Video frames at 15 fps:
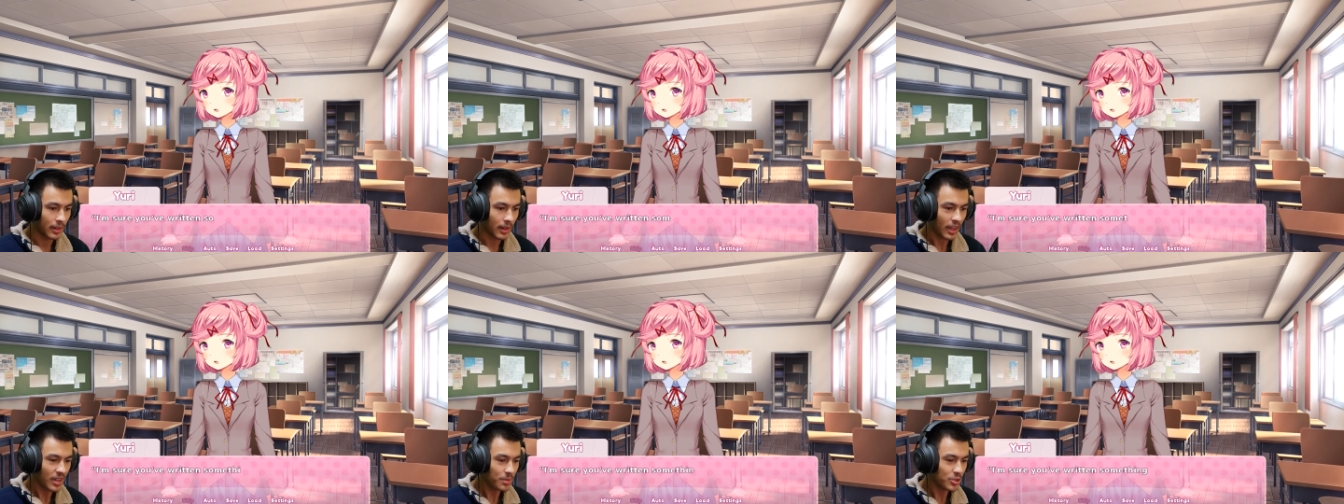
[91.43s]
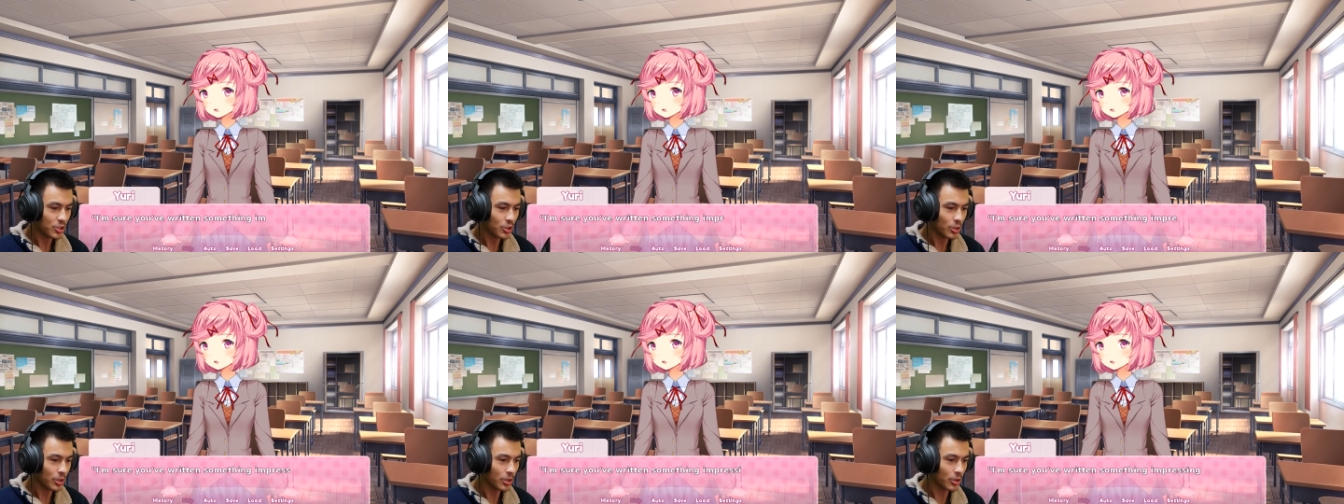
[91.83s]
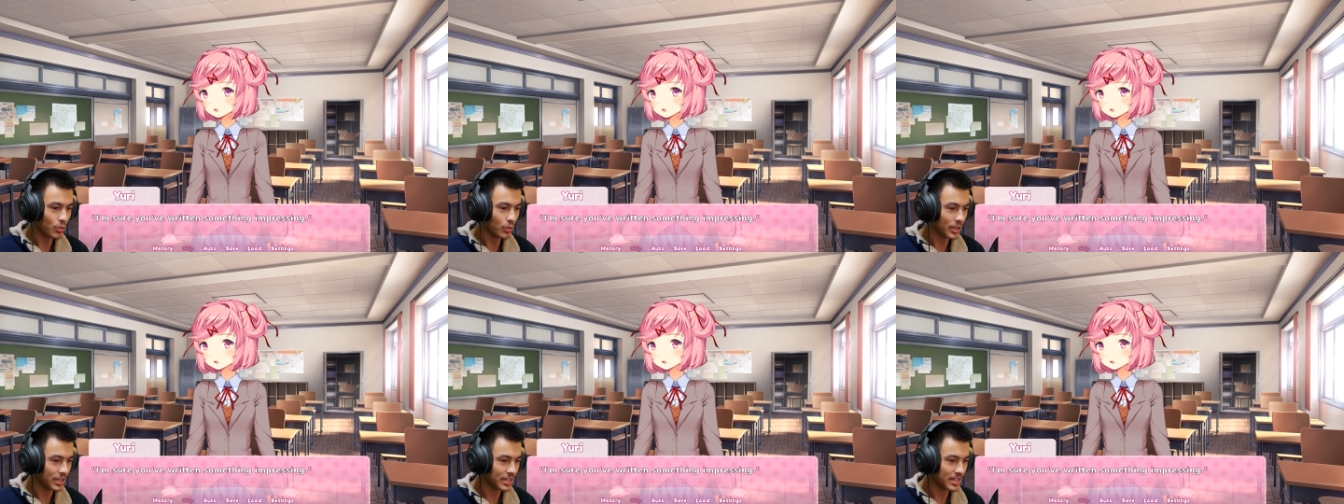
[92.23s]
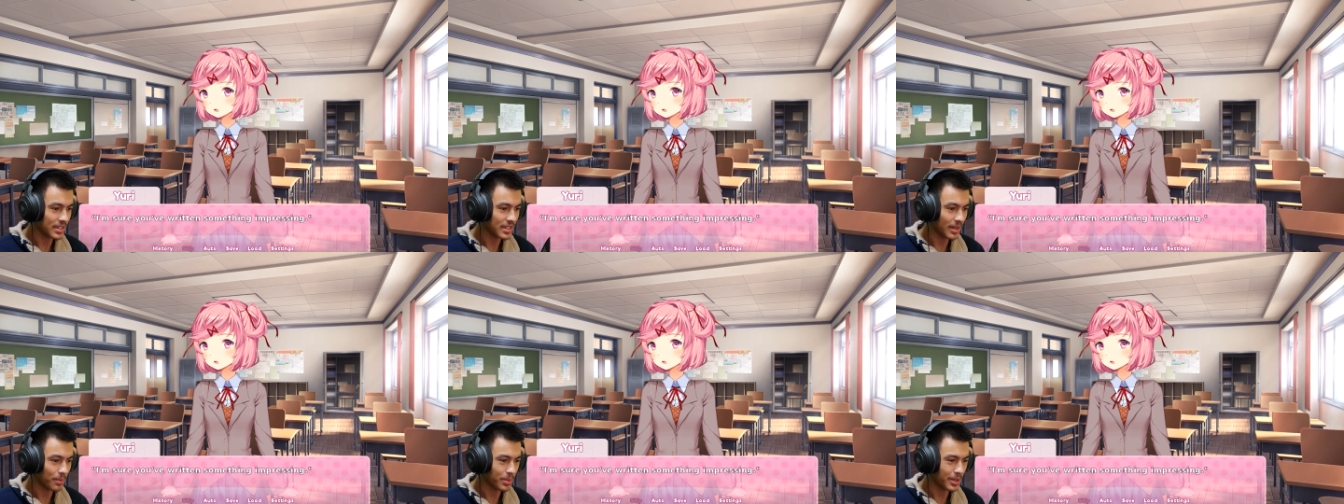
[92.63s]
I'm sure you've written
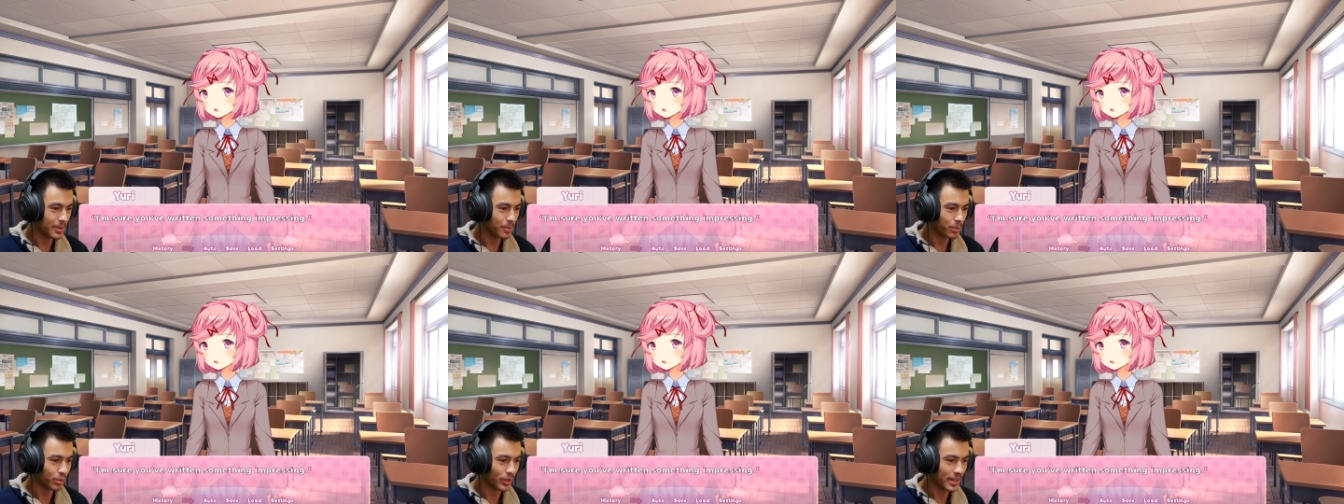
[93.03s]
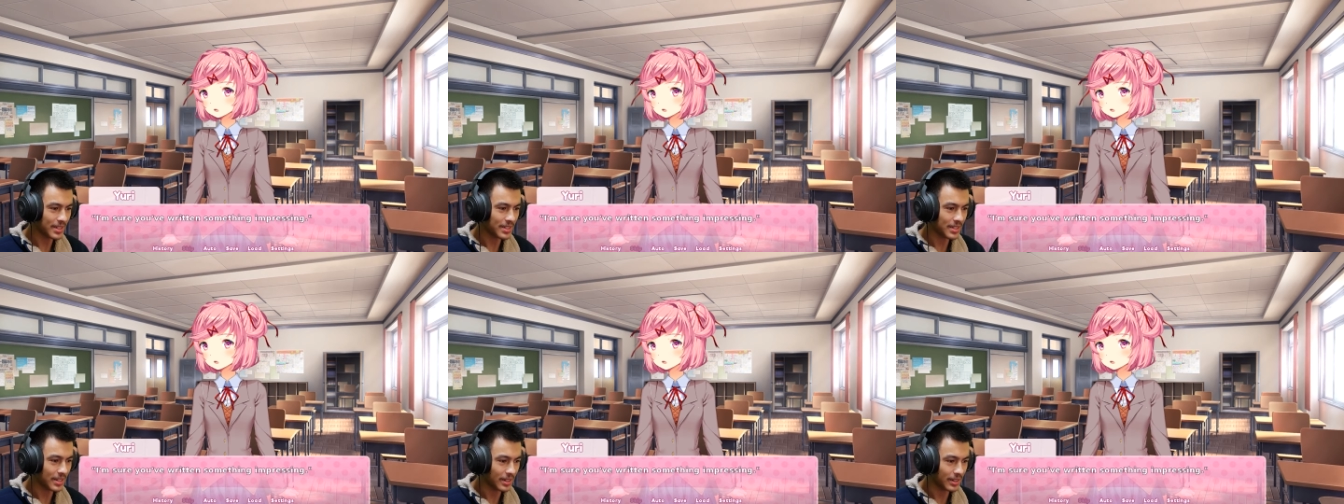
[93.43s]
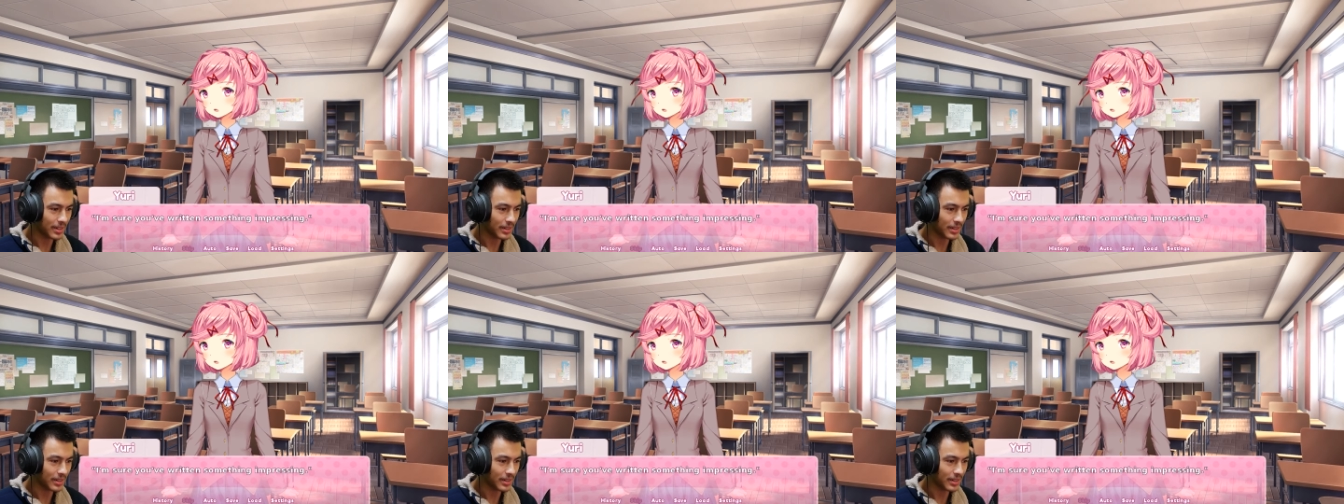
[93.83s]
something impressive?